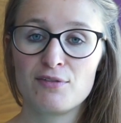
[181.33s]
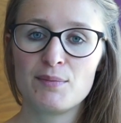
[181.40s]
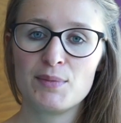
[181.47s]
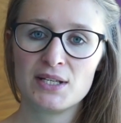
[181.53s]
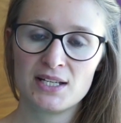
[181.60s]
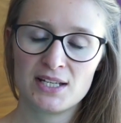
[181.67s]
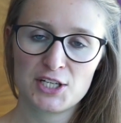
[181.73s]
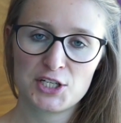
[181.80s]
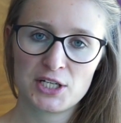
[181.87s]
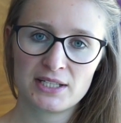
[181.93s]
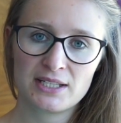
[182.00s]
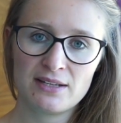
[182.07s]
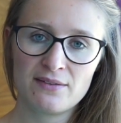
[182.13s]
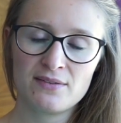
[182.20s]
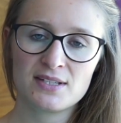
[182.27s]
Feminine
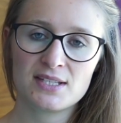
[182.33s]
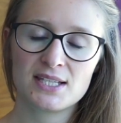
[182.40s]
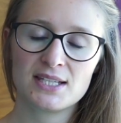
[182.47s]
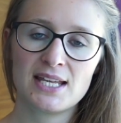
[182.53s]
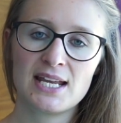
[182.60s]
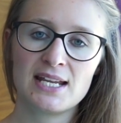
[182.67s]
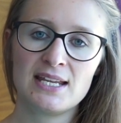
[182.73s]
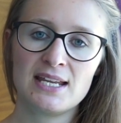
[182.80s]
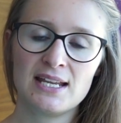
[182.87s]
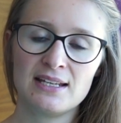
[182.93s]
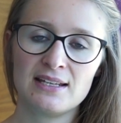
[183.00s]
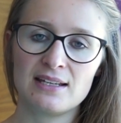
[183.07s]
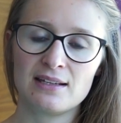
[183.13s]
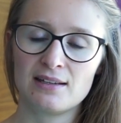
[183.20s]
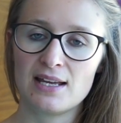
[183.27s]
adjectives take the
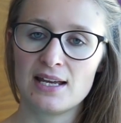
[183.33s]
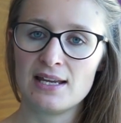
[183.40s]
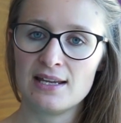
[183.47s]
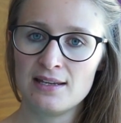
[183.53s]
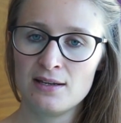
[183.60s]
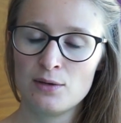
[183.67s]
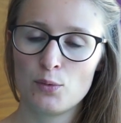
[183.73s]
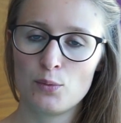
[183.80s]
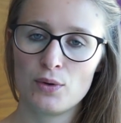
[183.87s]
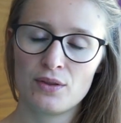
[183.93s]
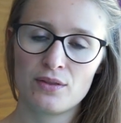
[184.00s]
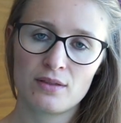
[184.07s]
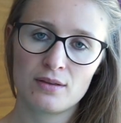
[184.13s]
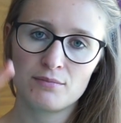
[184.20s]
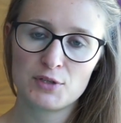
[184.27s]
ending a
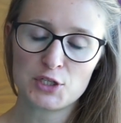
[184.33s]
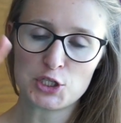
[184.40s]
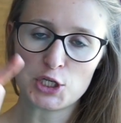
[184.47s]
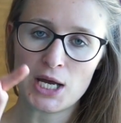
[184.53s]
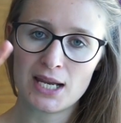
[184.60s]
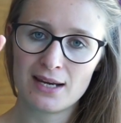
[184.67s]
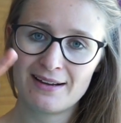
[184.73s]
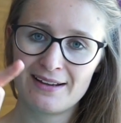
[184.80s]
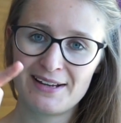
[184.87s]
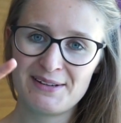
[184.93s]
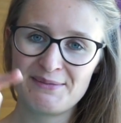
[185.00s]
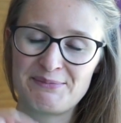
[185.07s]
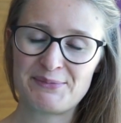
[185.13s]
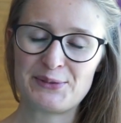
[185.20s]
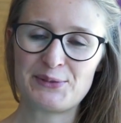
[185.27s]
with čárka
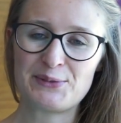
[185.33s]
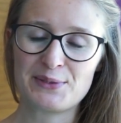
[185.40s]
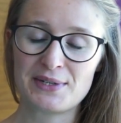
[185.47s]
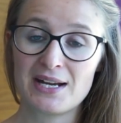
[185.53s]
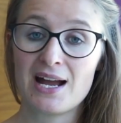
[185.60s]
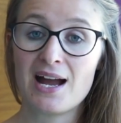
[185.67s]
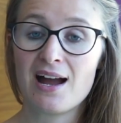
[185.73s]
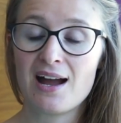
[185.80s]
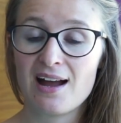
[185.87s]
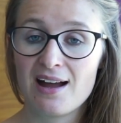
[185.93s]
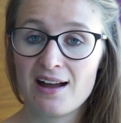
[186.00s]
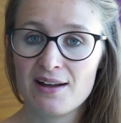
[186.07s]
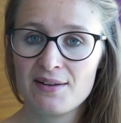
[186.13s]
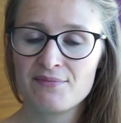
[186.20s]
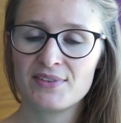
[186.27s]
or
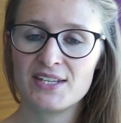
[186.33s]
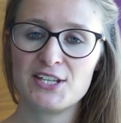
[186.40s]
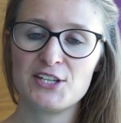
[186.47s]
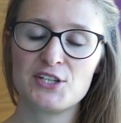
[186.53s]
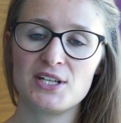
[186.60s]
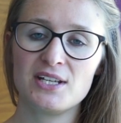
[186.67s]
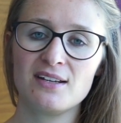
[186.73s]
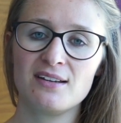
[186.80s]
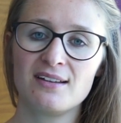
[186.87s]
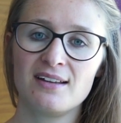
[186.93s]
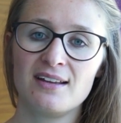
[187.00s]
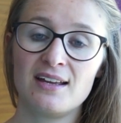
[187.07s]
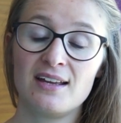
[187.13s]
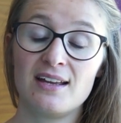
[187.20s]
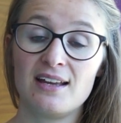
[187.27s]
a in Czech,
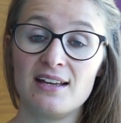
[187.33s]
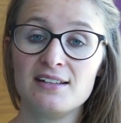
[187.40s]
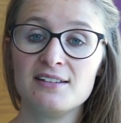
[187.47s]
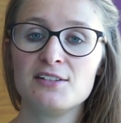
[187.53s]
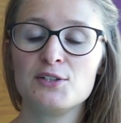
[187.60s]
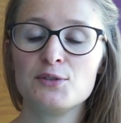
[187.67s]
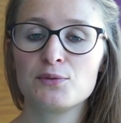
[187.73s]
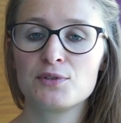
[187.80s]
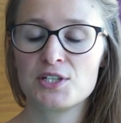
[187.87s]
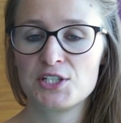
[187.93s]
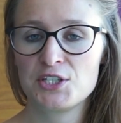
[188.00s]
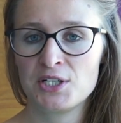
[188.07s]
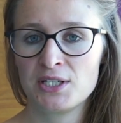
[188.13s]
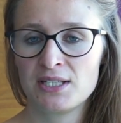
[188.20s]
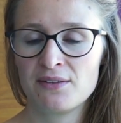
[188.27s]
and neuter
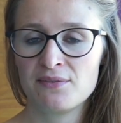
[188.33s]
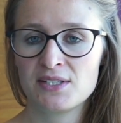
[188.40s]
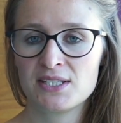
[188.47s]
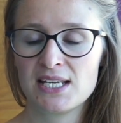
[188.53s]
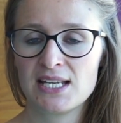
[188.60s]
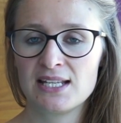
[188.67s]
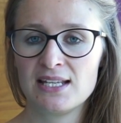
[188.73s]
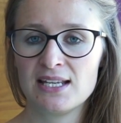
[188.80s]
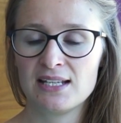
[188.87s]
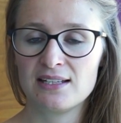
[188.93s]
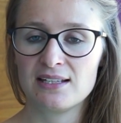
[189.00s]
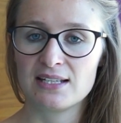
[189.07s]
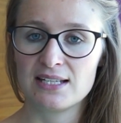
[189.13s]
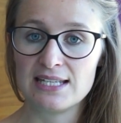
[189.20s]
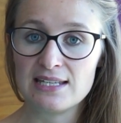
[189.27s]
adjectives take the
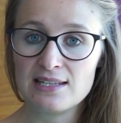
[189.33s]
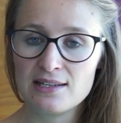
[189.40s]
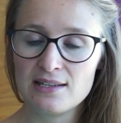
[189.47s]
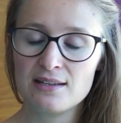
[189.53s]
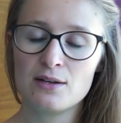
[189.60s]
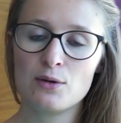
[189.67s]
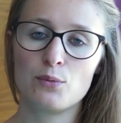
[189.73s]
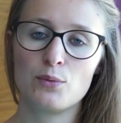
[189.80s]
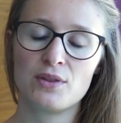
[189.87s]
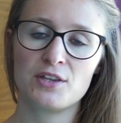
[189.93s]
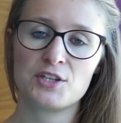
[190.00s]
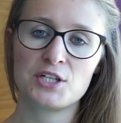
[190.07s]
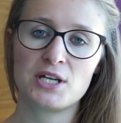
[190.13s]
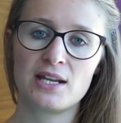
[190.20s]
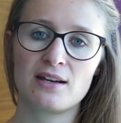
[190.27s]
ending e
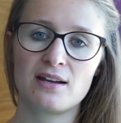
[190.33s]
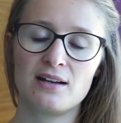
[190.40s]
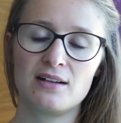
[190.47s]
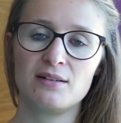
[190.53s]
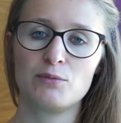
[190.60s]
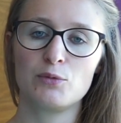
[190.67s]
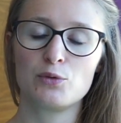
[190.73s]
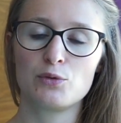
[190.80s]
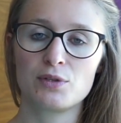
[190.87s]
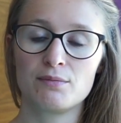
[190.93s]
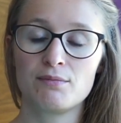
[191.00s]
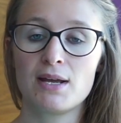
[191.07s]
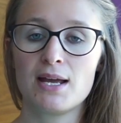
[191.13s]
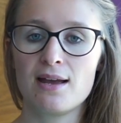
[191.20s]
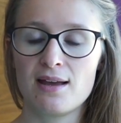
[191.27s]
with čárka
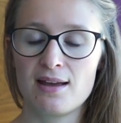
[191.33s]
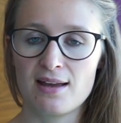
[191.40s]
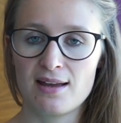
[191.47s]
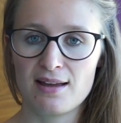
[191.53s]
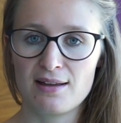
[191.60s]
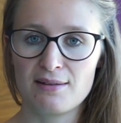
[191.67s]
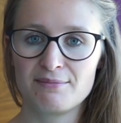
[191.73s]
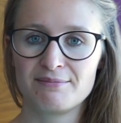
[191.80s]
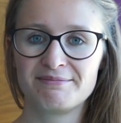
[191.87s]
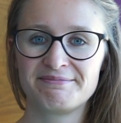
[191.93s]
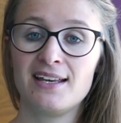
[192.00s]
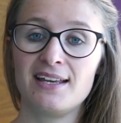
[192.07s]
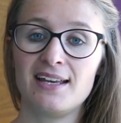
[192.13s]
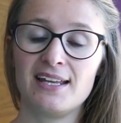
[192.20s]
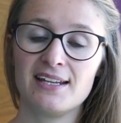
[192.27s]
or e.
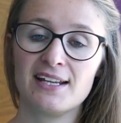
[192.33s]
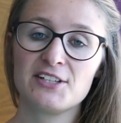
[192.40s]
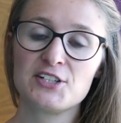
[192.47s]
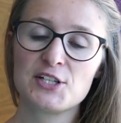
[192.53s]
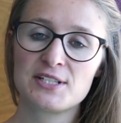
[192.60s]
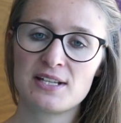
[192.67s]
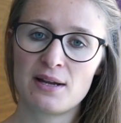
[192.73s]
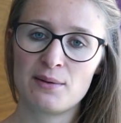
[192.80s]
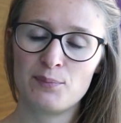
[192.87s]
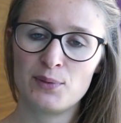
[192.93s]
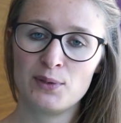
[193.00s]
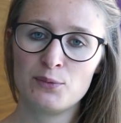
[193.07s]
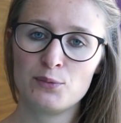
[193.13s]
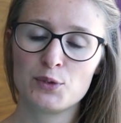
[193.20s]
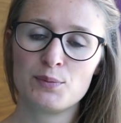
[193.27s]
Another
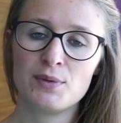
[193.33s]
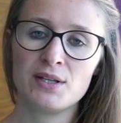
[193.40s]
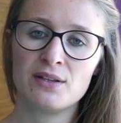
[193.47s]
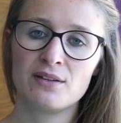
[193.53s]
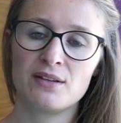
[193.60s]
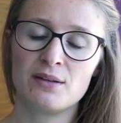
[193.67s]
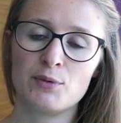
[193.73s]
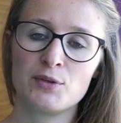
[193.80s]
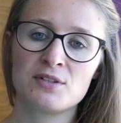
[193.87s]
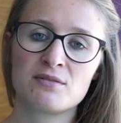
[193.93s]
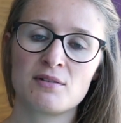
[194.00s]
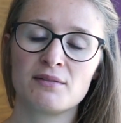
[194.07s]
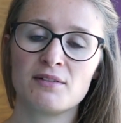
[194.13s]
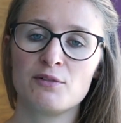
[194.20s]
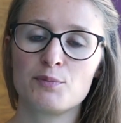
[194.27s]
example would be the
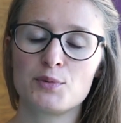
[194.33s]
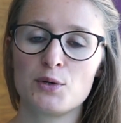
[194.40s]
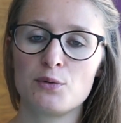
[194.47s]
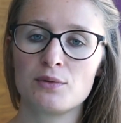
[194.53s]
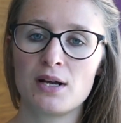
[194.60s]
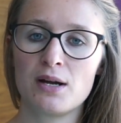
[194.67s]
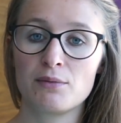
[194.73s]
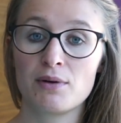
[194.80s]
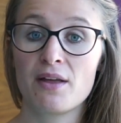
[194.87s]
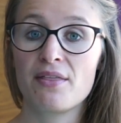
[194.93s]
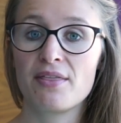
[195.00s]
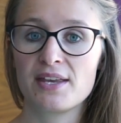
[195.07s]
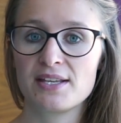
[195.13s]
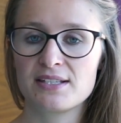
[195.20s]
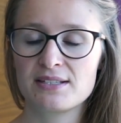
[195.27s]
demonstrative
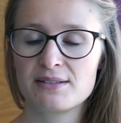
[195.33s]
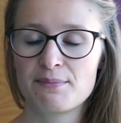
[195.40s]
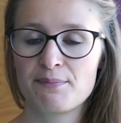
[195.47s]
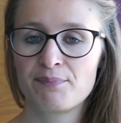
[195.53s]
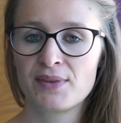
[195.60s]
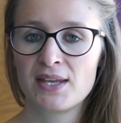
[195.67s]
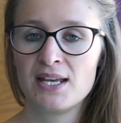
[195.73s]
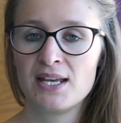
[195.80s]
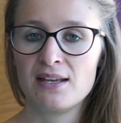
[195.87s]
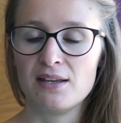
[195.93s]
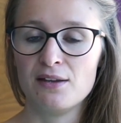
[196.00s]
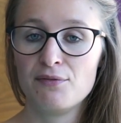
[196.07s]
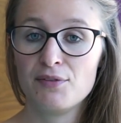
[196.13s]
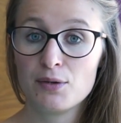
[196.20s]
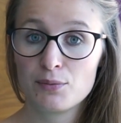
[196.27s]
pronoun this.
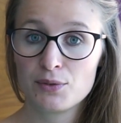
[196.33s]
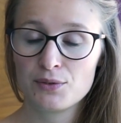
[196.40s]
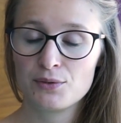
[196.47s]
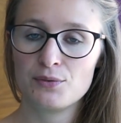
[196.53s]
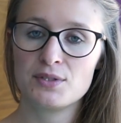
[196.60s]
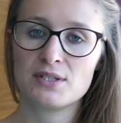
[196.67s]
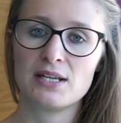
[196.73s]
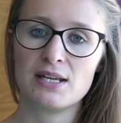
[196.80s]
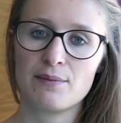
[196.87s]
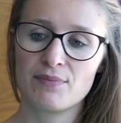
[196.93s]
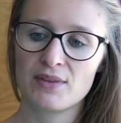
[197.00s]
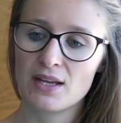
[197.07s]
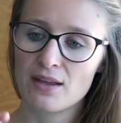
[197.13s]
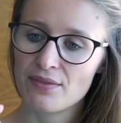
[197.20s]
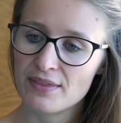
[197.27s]
If you want to
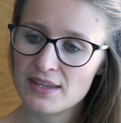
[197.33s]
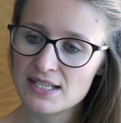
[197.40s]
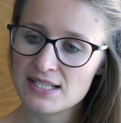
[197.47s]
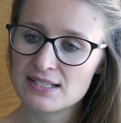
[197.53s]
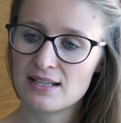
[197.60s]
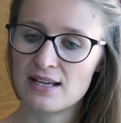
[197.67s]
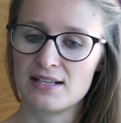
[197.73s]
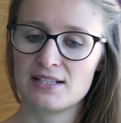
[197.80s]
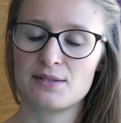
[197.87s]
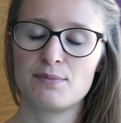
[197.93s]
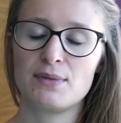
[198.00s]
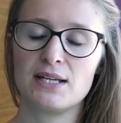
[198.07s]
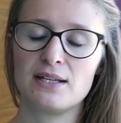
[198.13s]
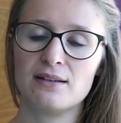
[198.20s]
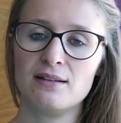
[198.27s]
say this nice
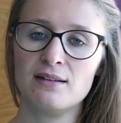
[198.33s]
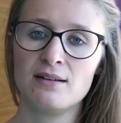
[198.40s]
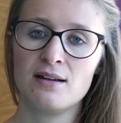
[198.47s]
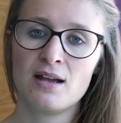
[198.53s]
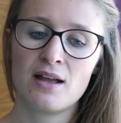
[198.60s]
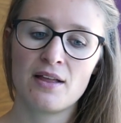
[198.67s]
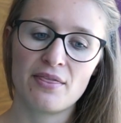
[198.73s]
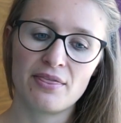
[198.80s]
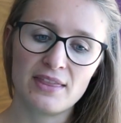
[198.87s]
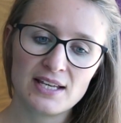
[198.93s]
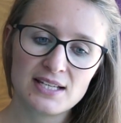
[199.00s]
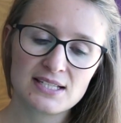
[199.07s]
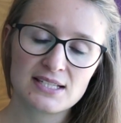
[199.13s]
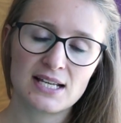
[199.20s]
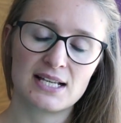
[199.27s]
man,
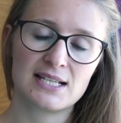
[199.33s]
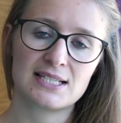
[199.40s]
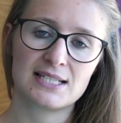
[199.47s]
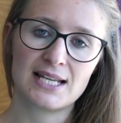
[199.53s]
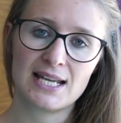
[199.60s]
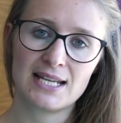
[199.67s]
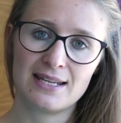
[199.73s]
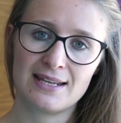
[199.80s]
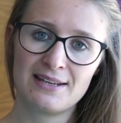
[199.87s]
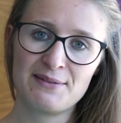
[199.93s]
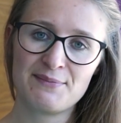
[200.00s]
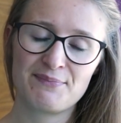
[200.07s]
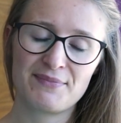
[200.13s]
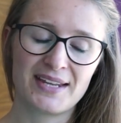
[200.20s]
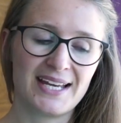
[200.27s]
this nice
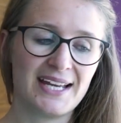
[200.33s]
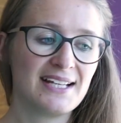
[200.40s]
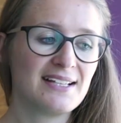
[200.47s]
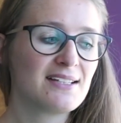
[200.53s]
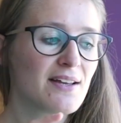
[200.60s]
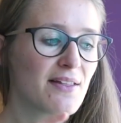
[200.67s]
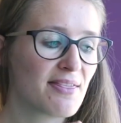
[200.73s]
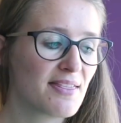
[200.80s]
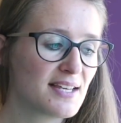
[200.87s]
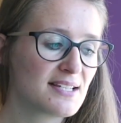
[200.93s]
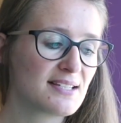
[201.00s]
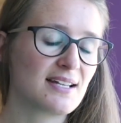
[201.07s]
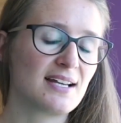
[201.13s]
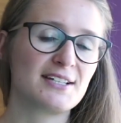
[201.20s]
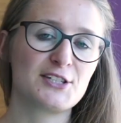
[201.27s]
lady, and
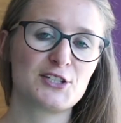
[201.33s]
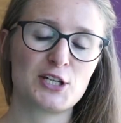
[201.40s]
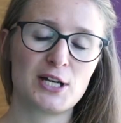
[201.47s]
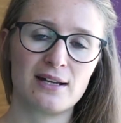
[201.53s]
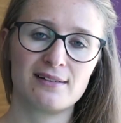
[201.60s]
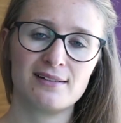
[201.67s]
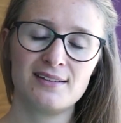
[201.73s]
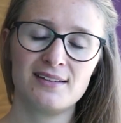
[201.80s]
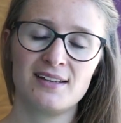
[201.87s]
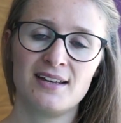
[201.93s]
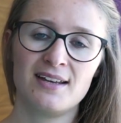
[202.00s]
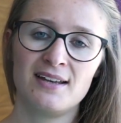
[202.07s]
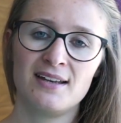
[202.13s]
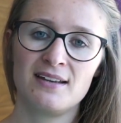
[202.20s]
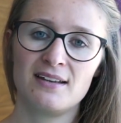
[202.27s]
this nice child,
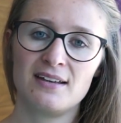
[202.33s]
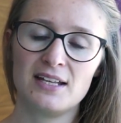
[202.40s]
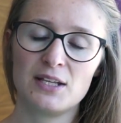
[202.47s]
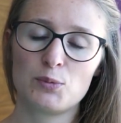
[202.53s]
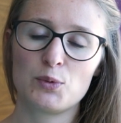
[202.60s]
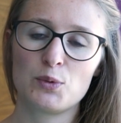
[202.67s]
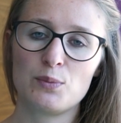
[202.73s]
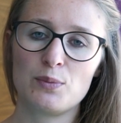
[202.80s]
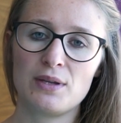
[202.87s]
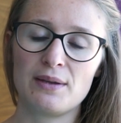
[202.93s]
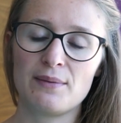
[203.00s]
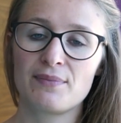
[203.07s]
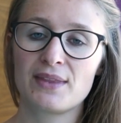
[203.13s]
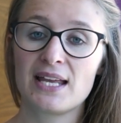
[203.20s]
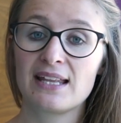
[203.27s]
it would
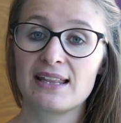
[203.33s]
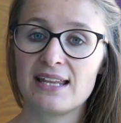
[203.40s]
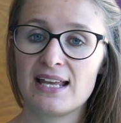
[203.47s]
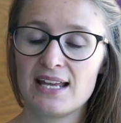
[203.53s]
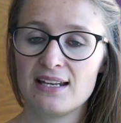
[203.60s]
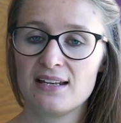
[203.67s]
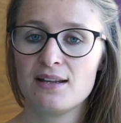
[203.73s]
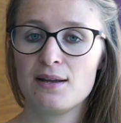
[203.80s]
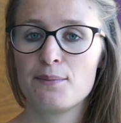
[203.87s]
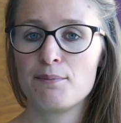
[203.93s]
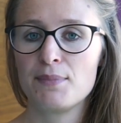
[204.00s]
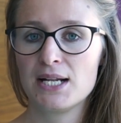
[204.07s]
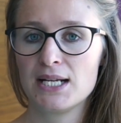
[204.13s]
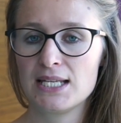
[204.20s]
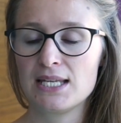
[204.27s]
be ten
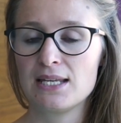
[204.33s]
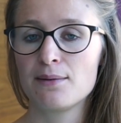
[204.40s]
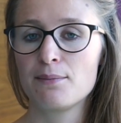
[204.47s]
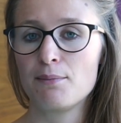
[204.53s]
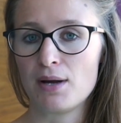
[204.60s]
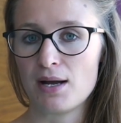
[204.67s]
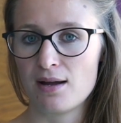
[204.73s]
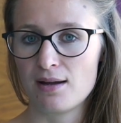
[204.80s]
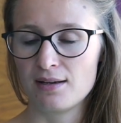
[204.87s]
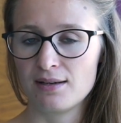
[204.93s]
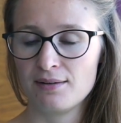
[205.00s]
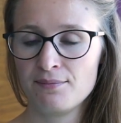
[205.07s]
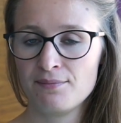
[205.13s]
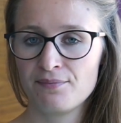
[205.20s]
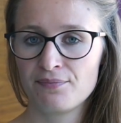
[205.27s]
milý pán,